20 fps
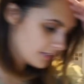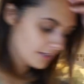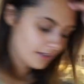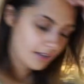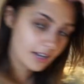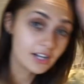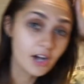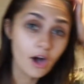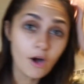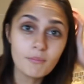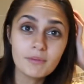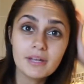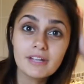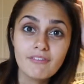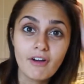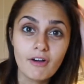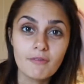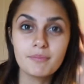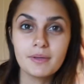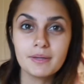I can't
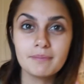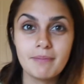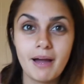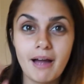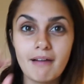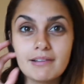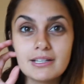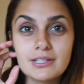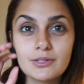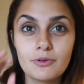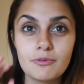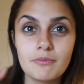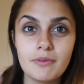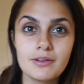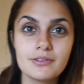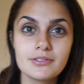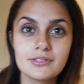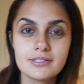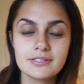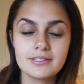believe I've been married
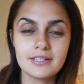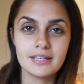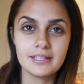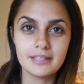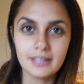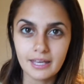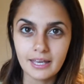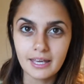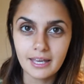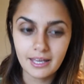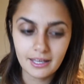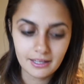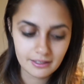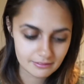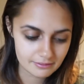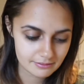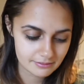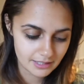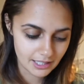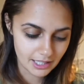almost a year
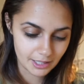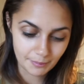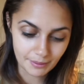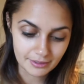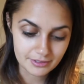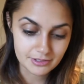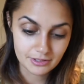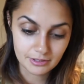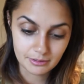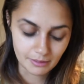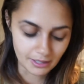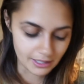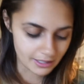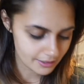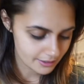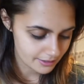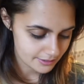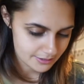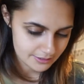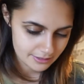in about 2
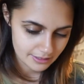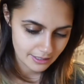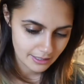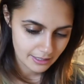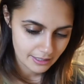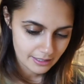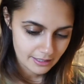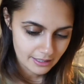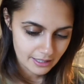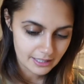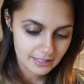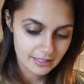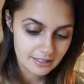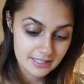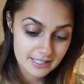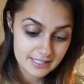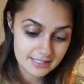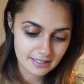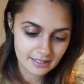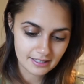weeks. And I
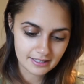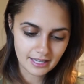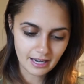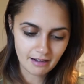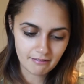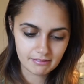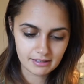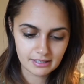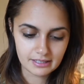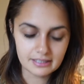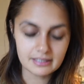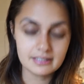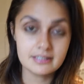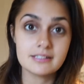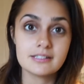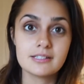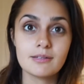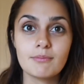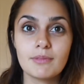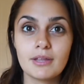need to get Gary
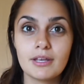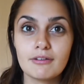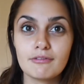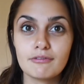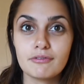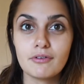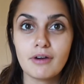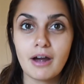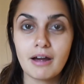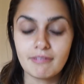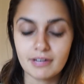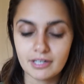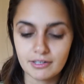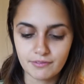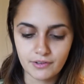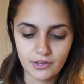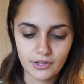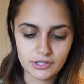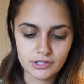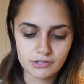something for our
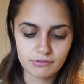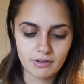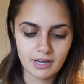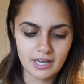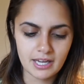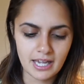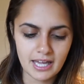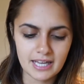anniversary.